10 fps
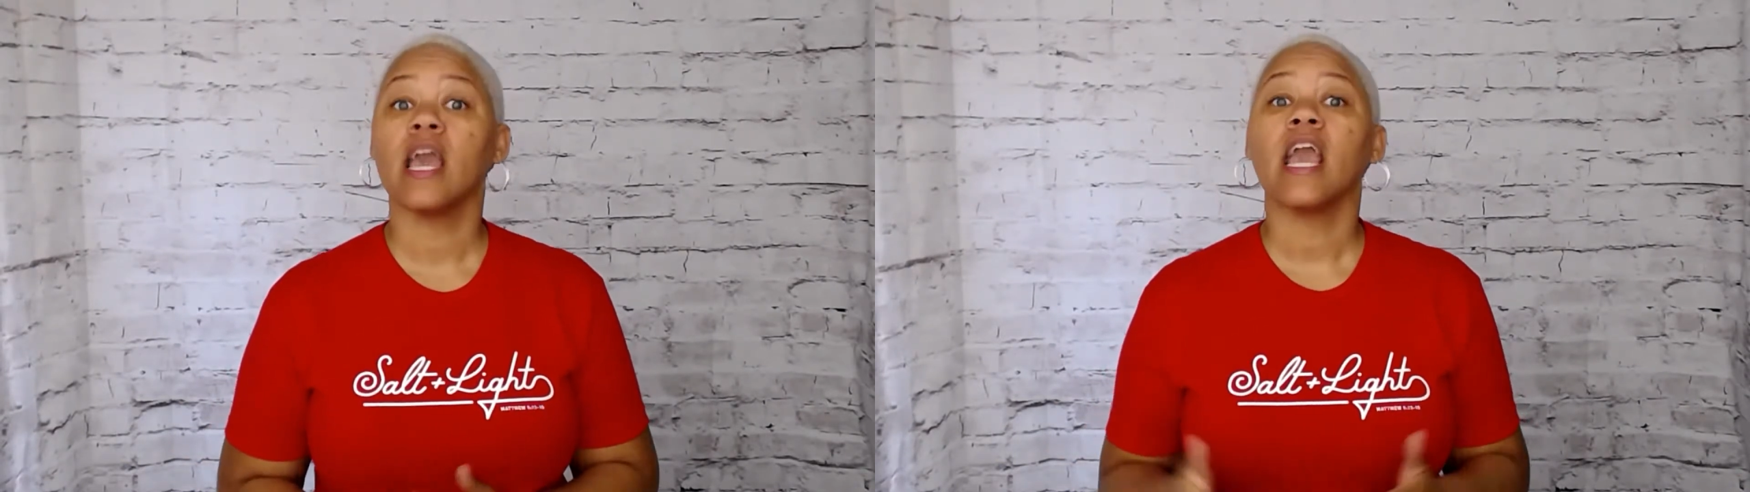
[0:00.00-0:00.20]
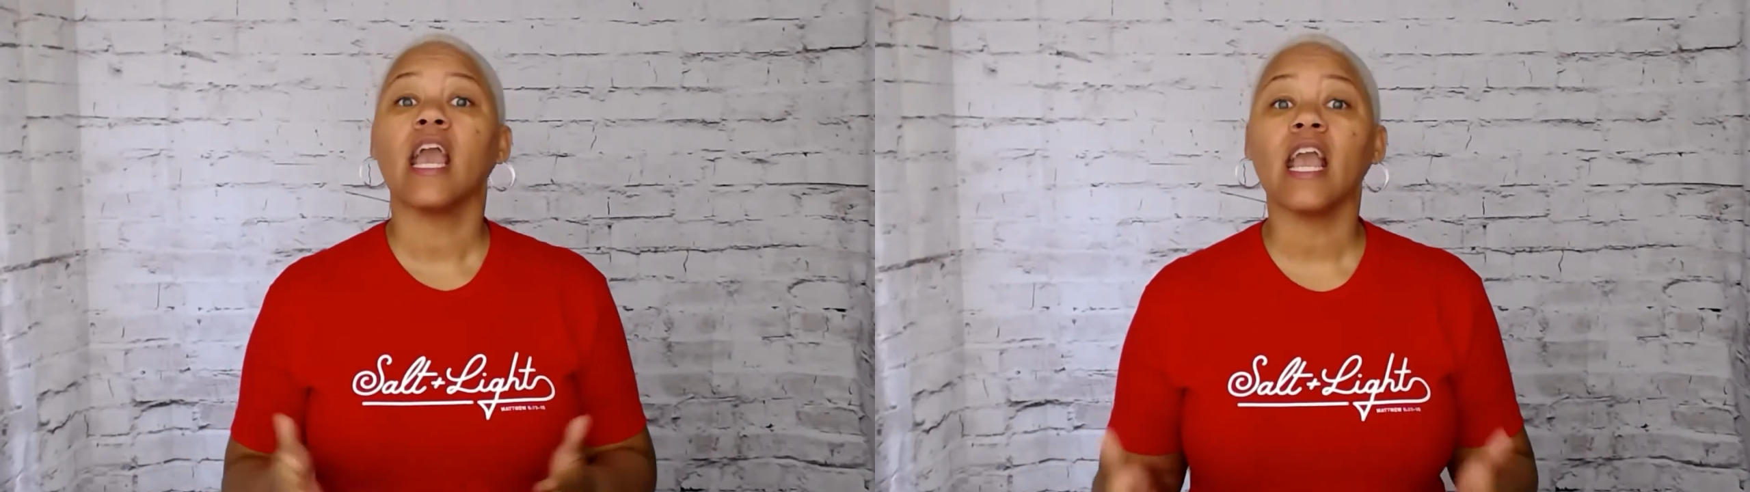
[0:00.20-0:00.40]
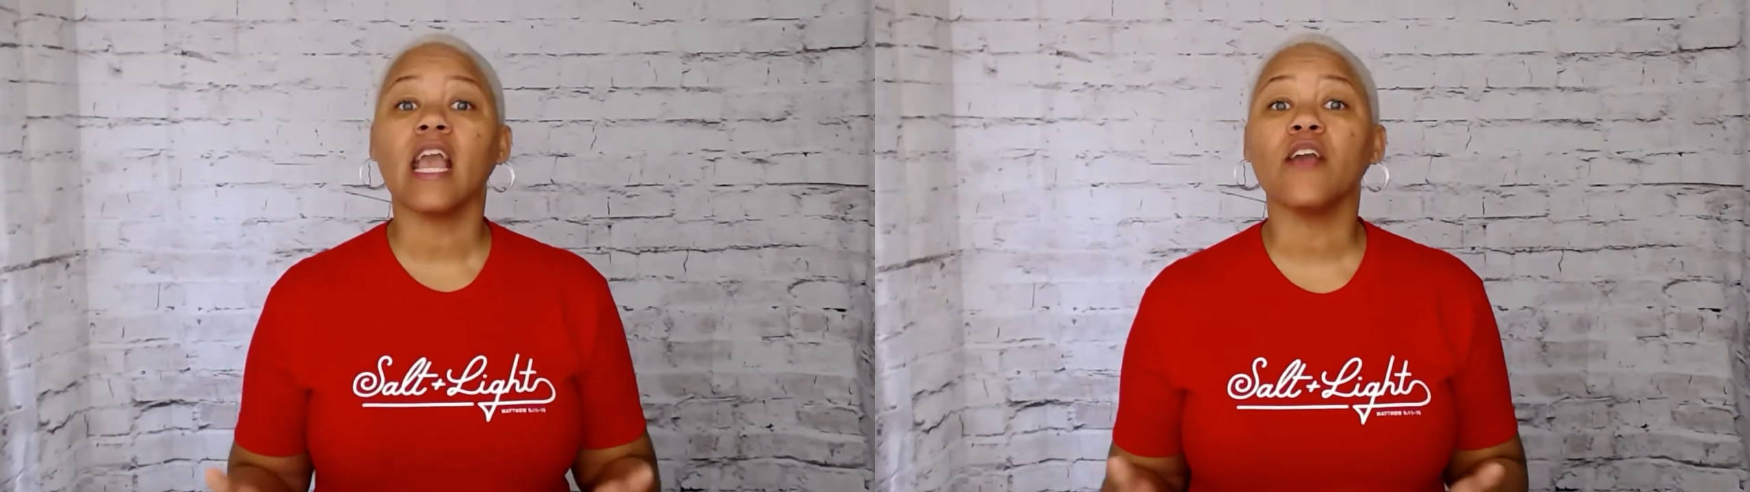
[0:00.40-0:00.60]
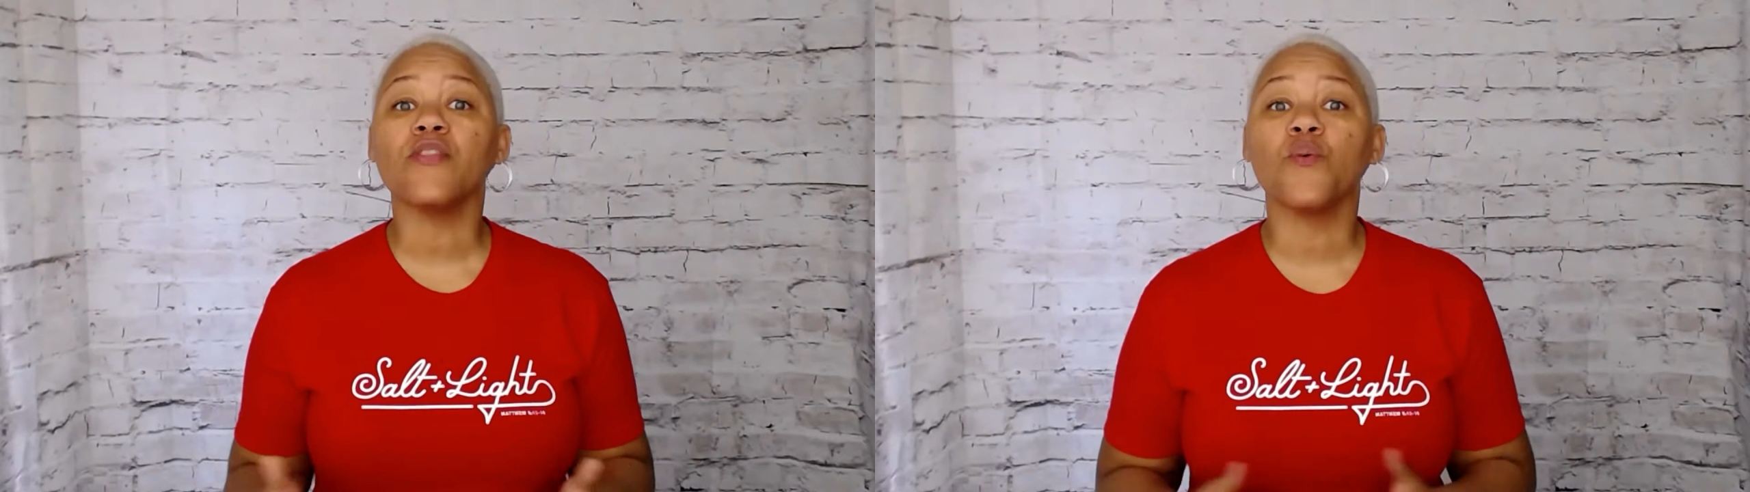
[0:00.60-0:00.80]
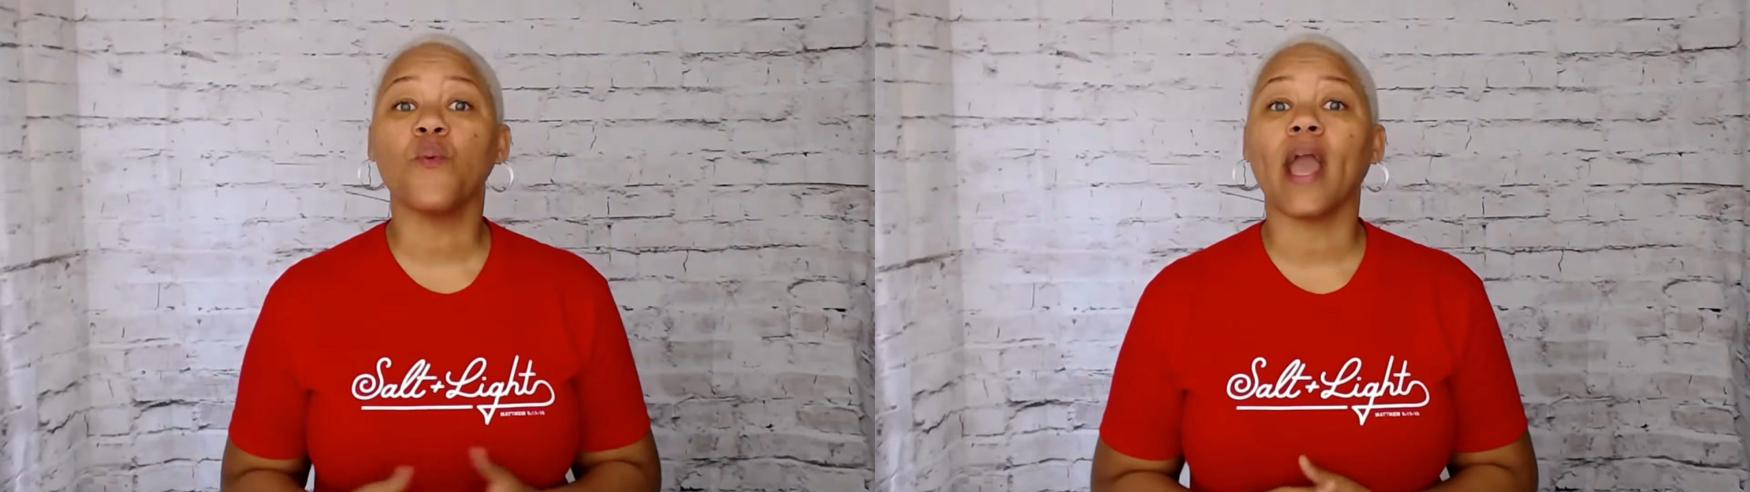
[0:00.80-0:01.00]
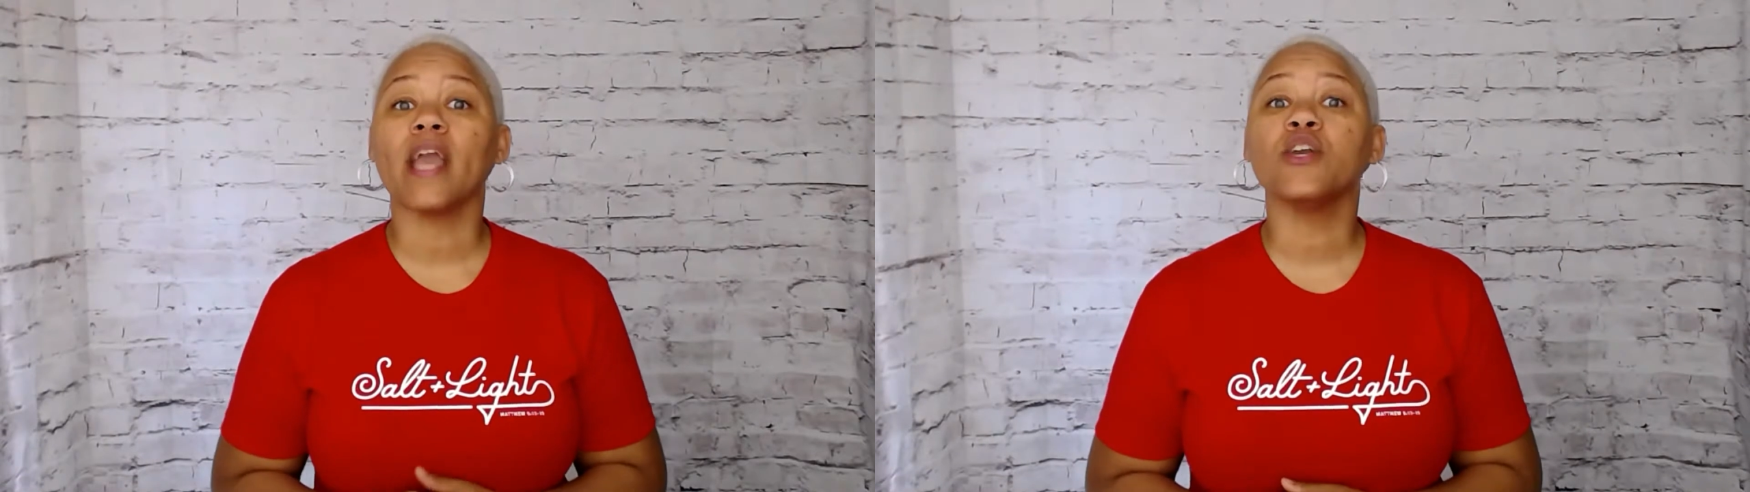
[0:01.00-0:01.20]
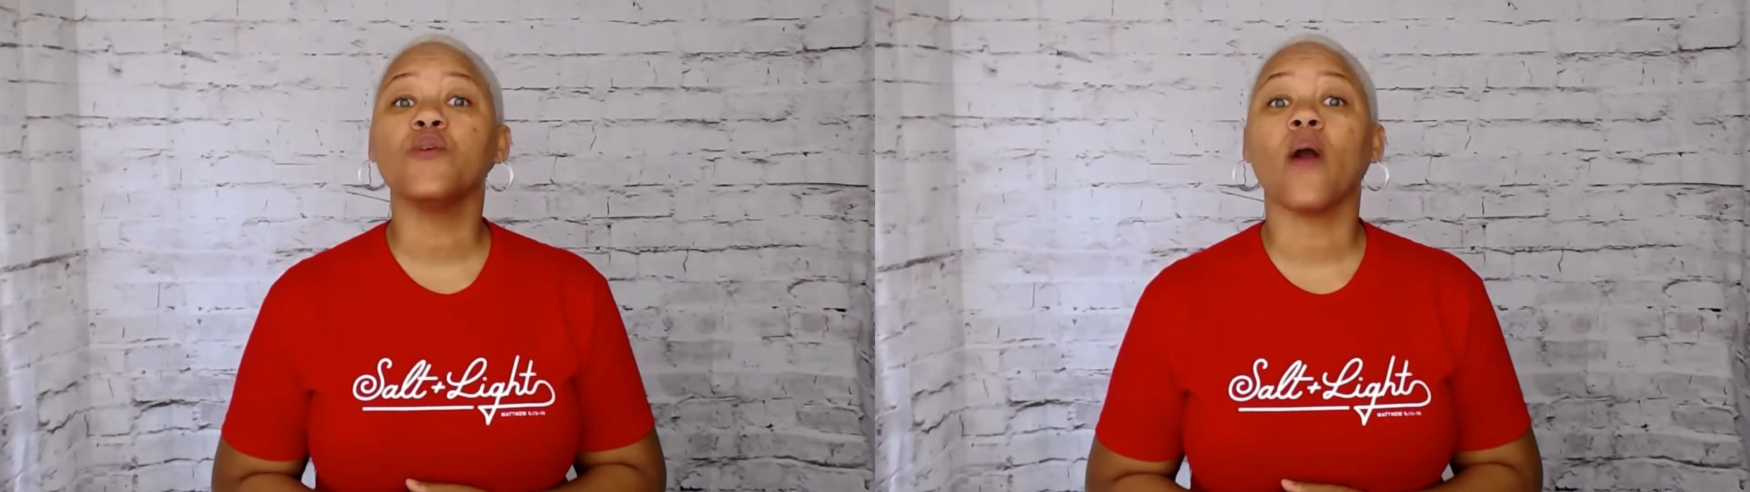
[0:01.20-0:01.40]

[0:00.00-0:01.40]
Either way, you are